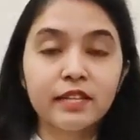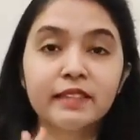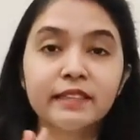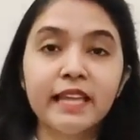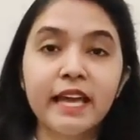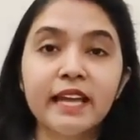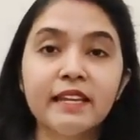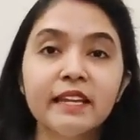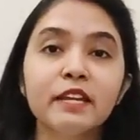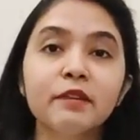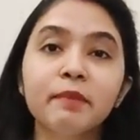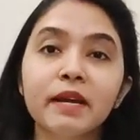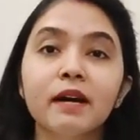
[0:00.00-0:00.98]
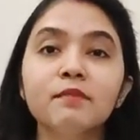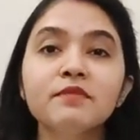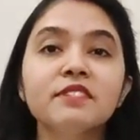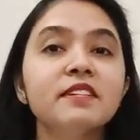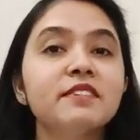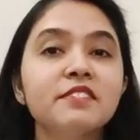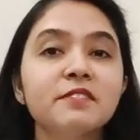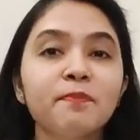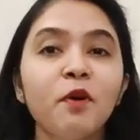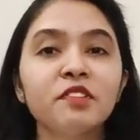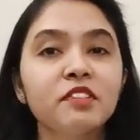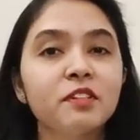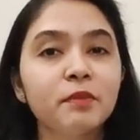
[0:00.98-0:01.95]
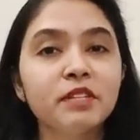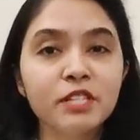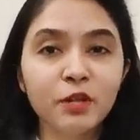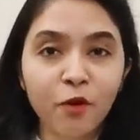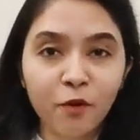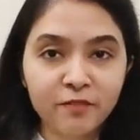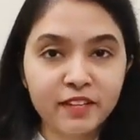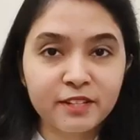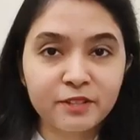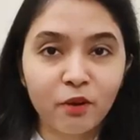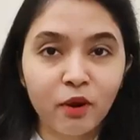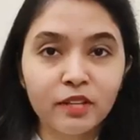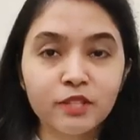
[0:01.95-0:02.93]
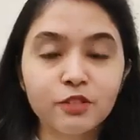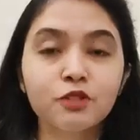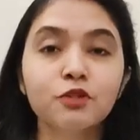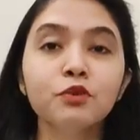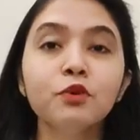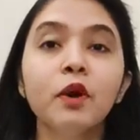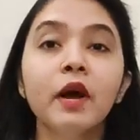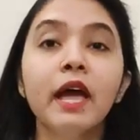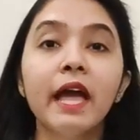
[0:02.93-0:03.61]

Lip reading: then it becomes the responsibility of that college to